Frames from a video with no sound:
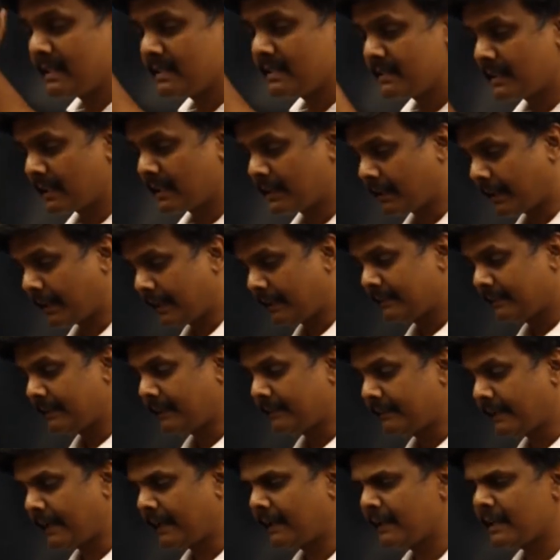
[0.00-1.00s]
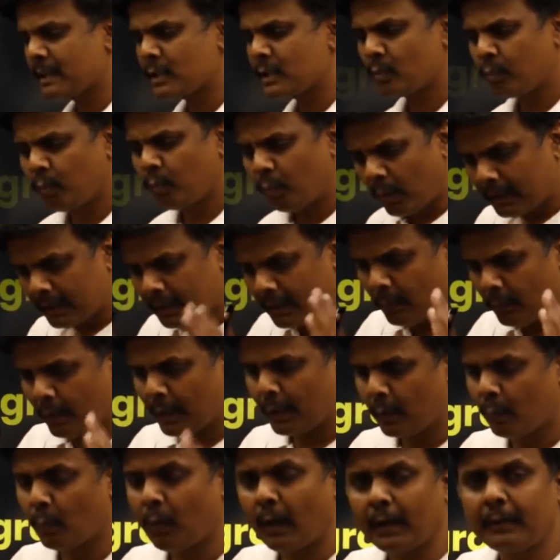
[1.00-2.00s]
is the trick? The trick is whatever
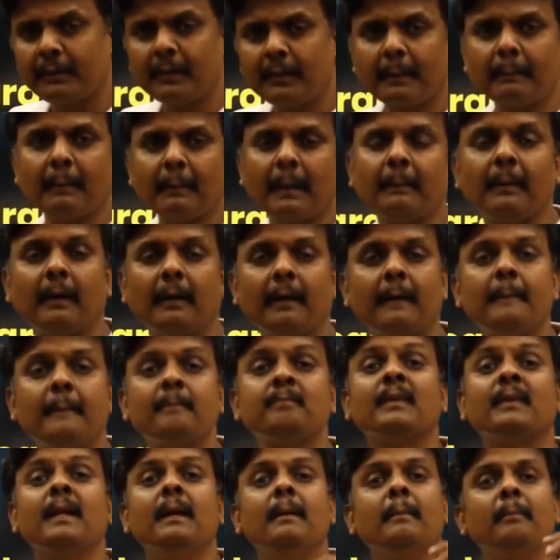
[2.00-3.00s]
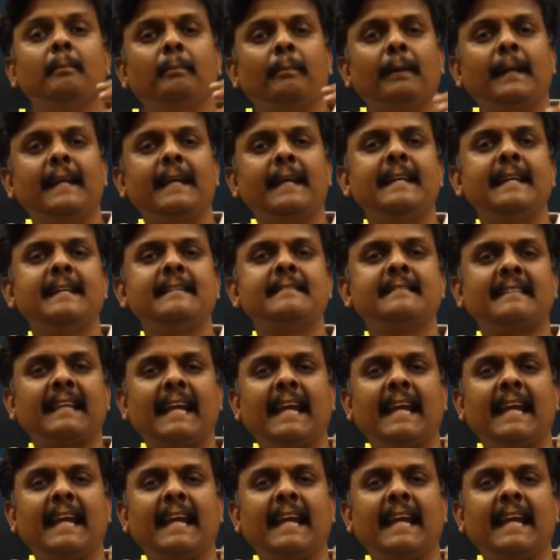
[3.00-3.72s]
you want to remember, please